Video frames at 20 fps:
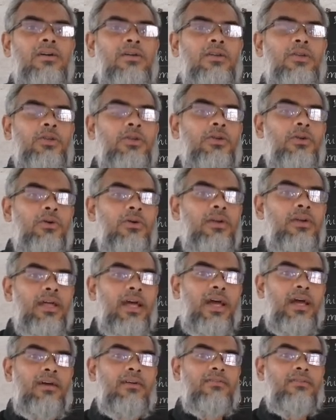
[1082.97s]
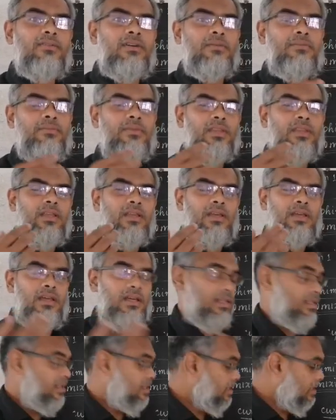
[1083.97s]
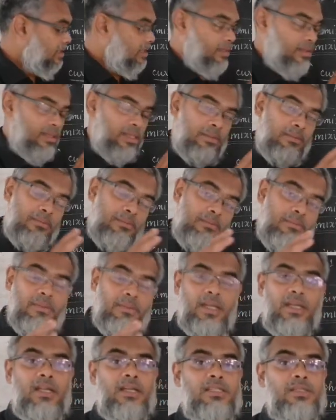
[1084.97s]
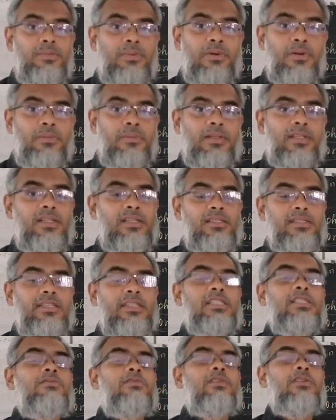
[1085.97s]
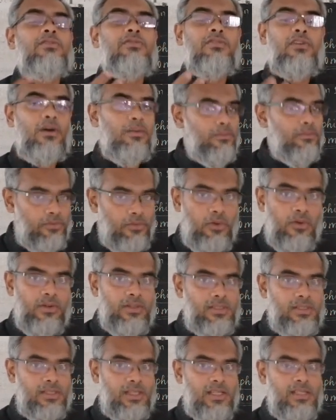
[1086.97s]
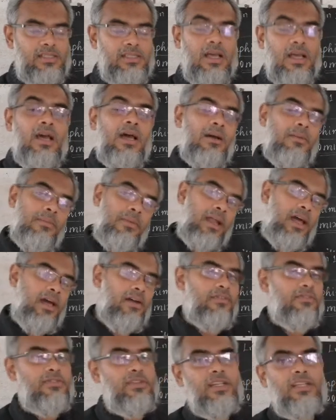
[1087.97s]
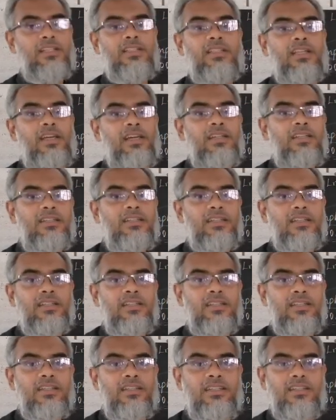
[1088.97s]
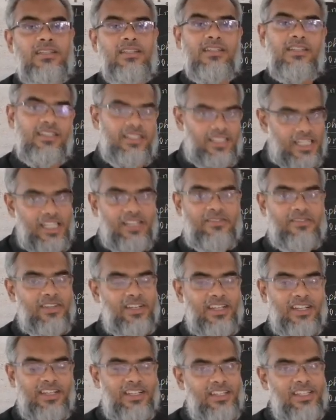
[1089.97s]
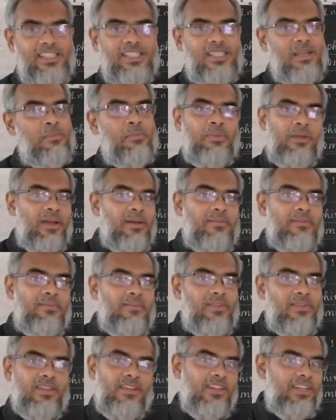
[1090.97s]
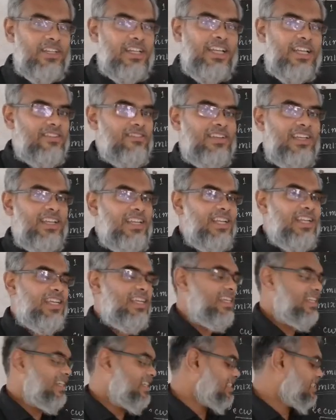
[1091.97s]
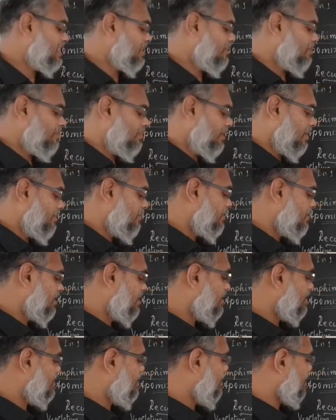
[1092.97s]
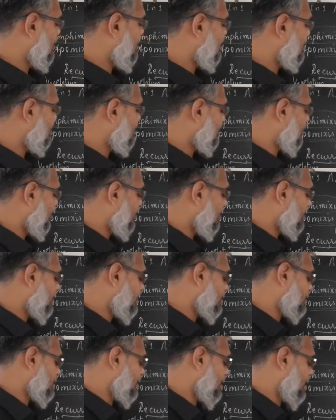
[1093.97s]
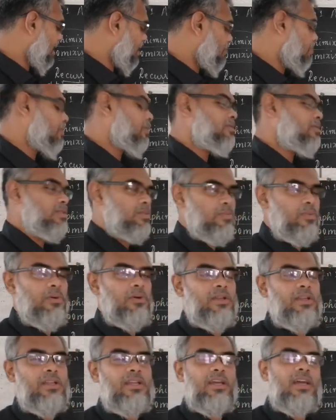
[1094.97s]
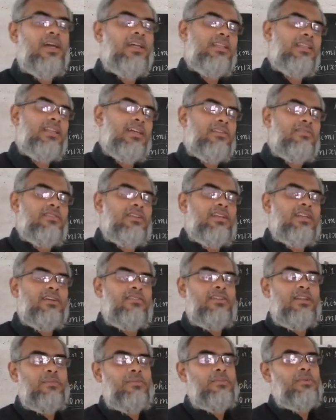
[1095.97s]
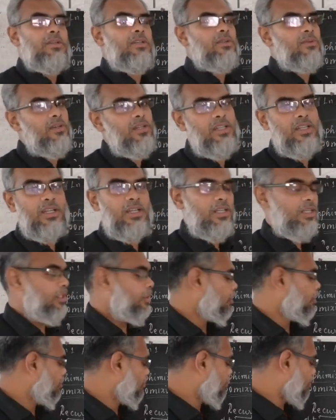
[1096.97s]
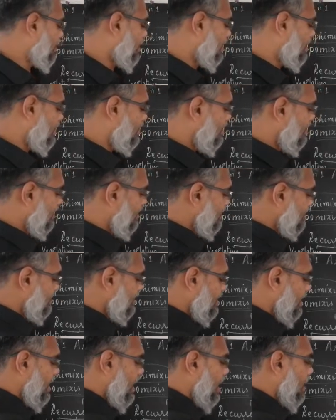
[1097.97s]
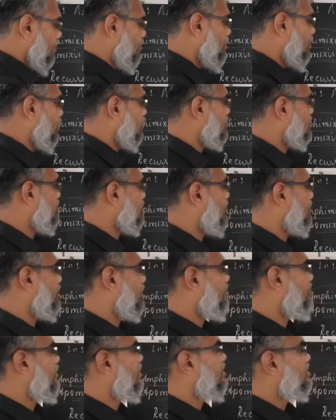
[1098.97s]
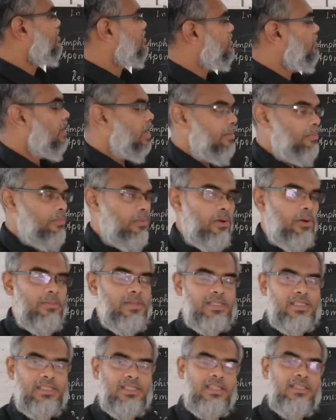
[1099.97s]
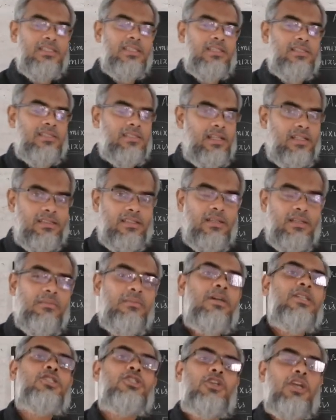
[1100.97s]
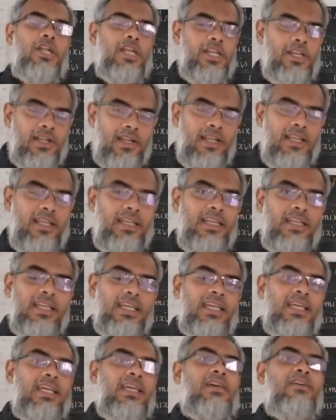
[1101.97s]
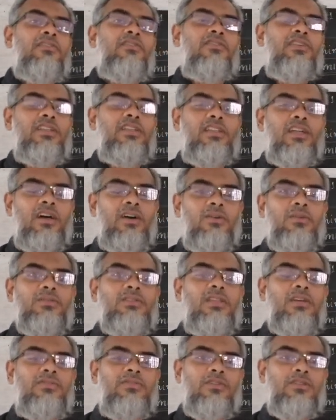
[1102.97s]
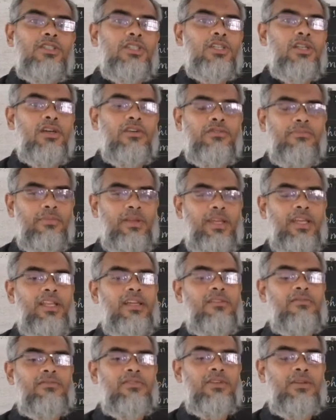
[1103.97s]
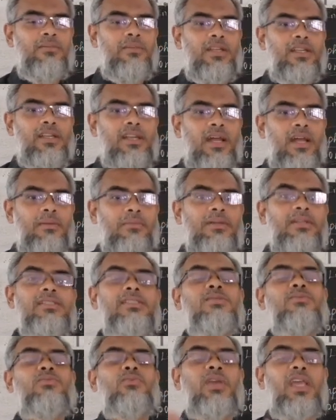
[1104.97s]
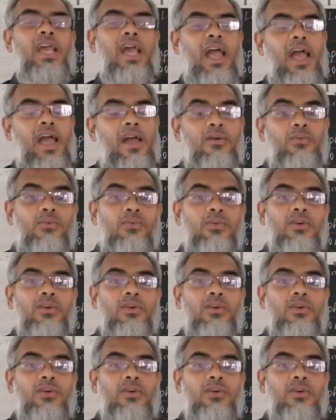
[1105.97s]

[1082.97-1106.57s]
you don't have the megaspore mother cells will form 4 cells, but after that, it will disappear. Okay, it will disappear. So that is called as apospory, and that will develop into a new plant. That is apospory. So apomixis is nothing but generally without the fusion of male and female gametes, we have